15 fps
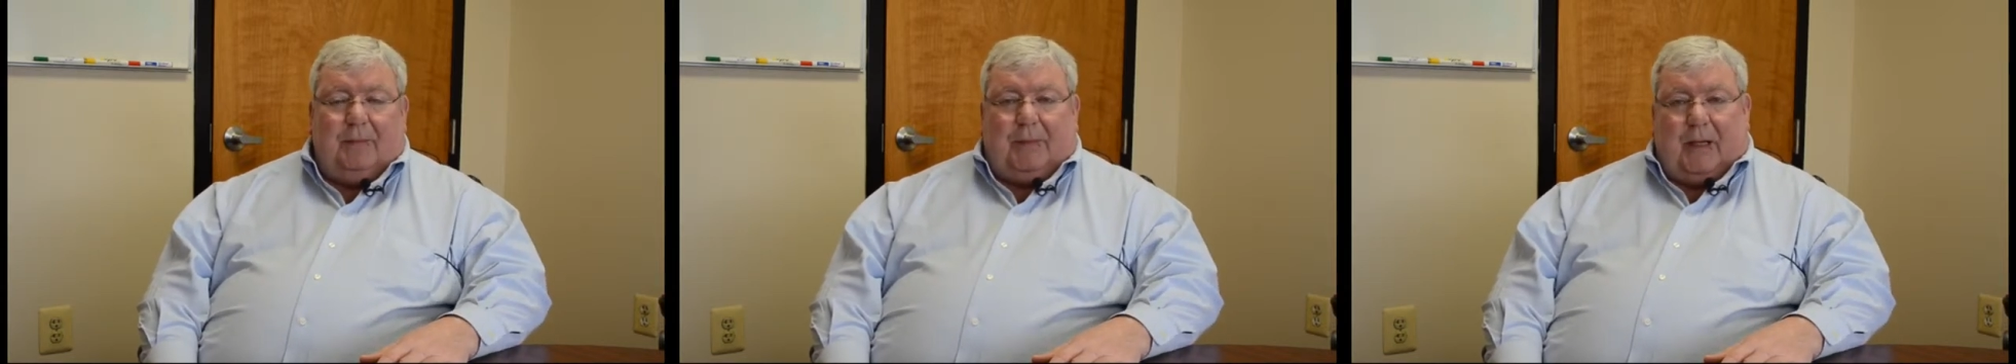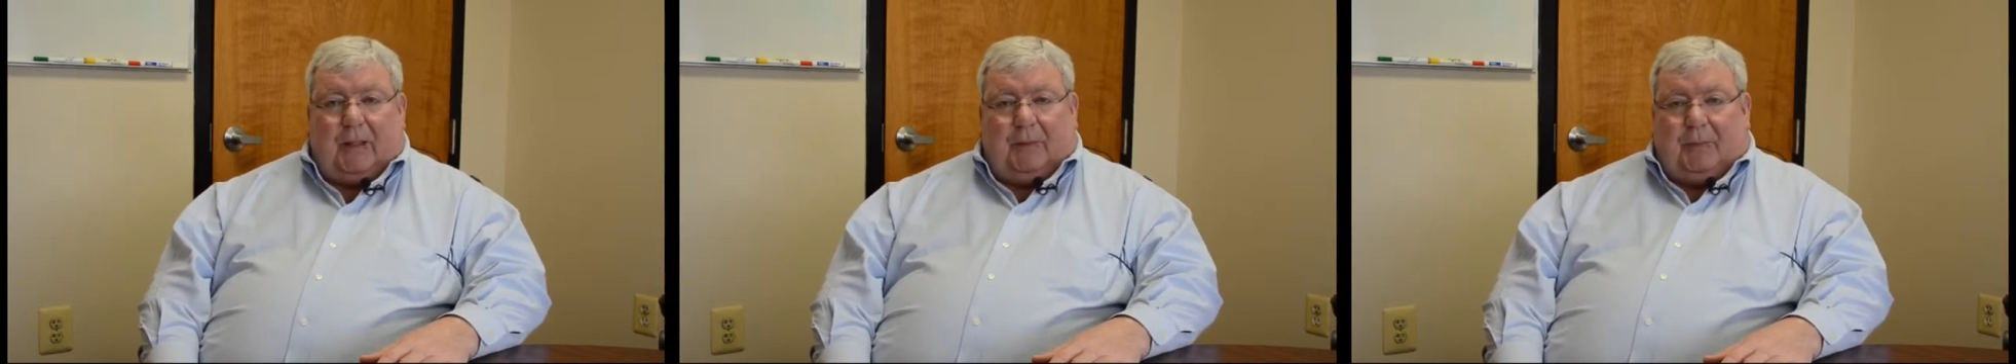
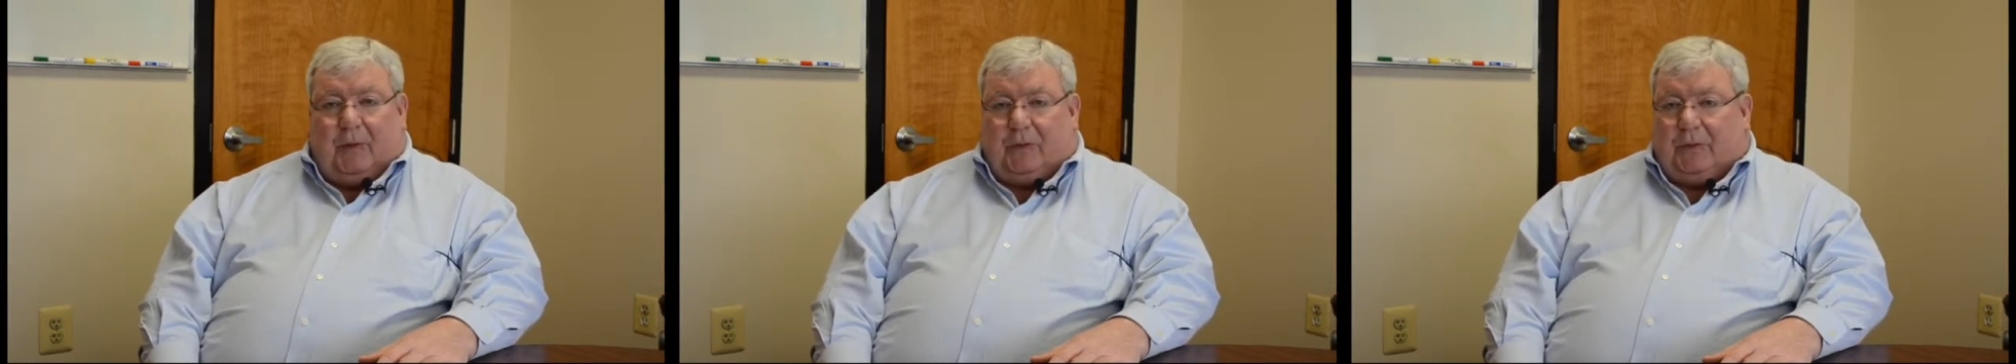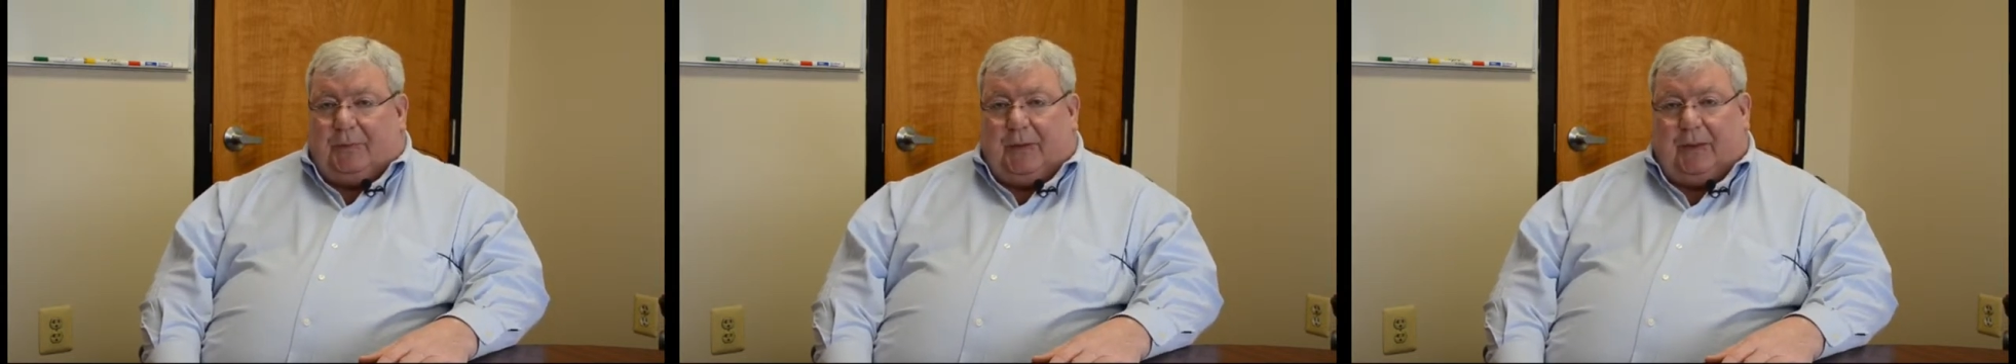Powder
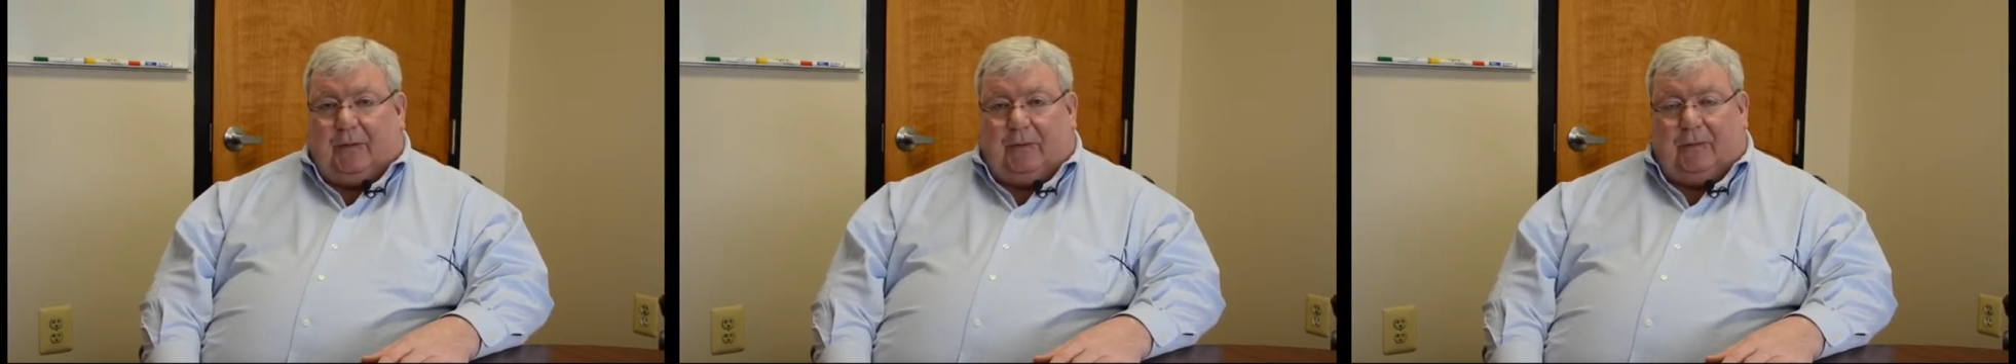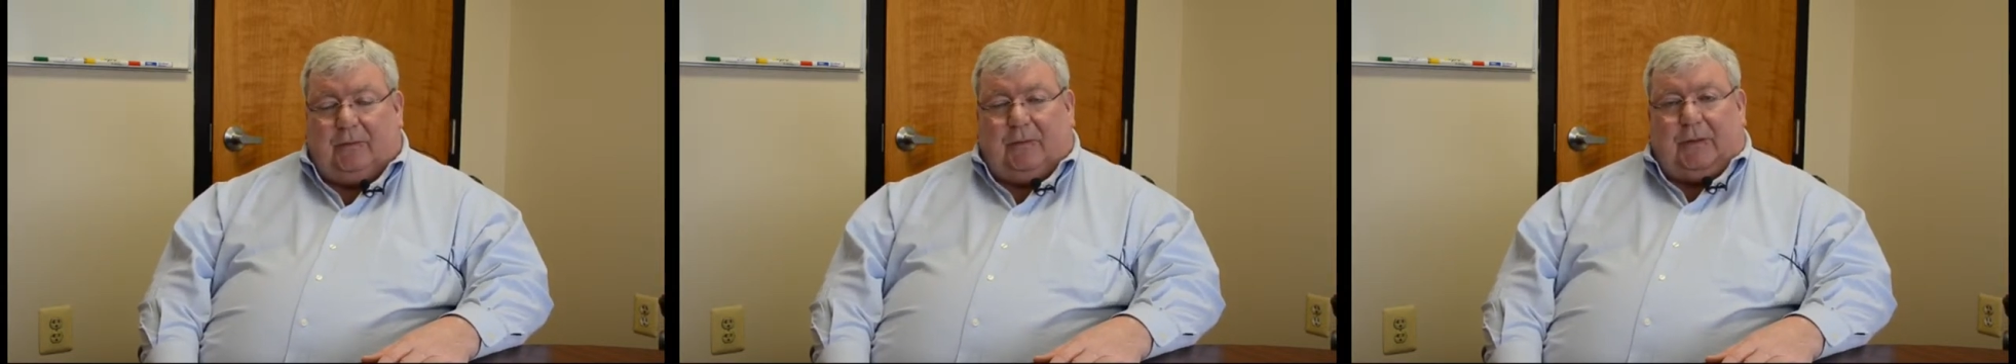post
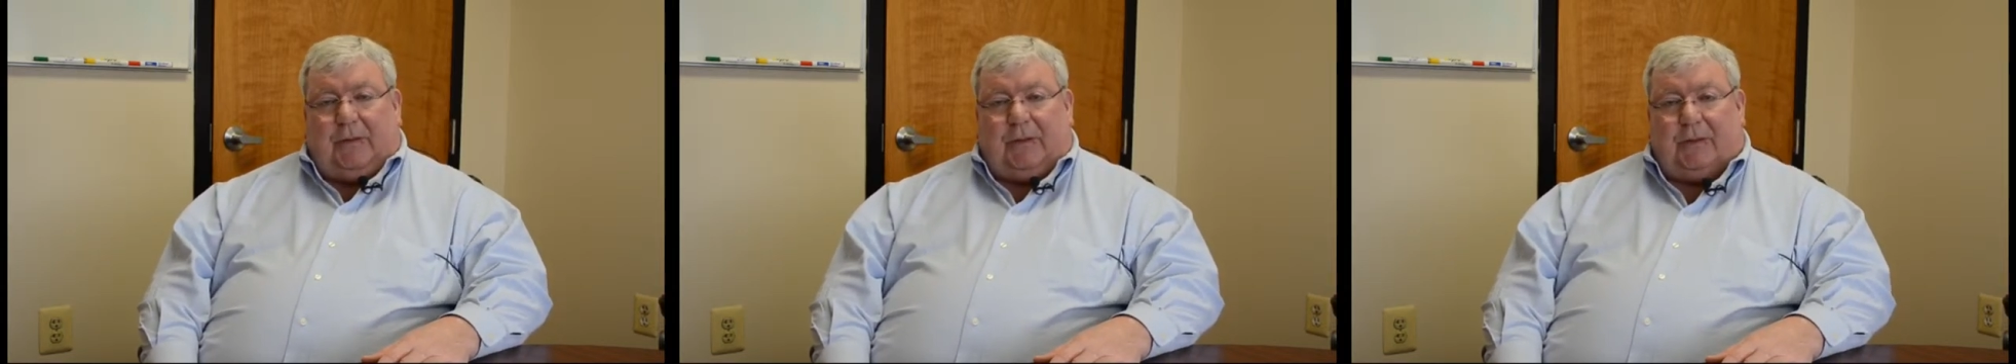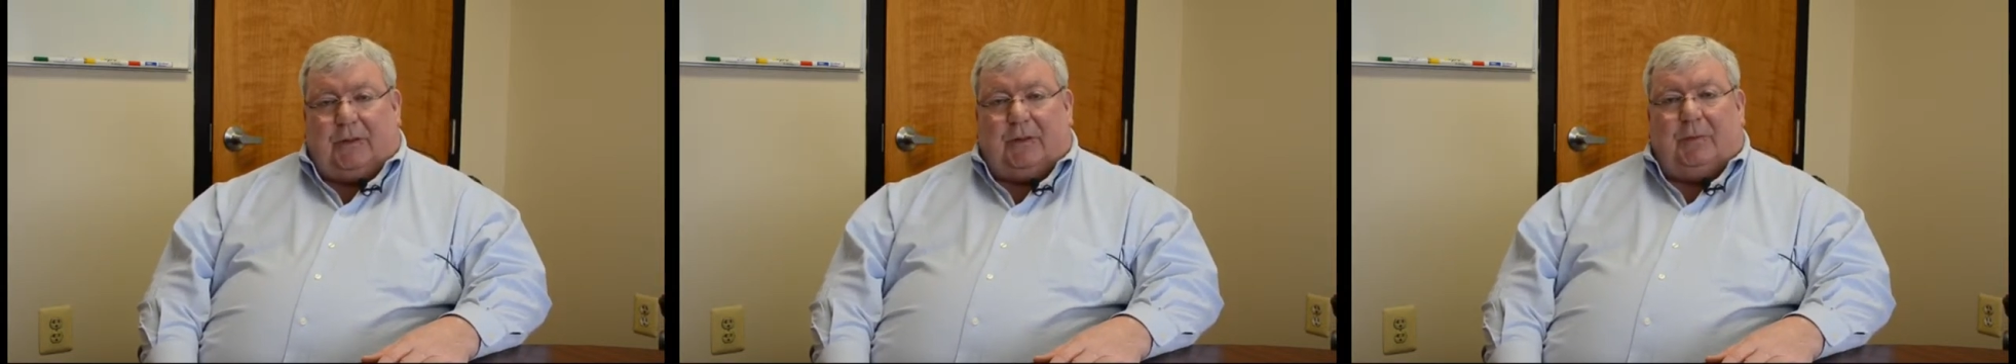beetle, which is a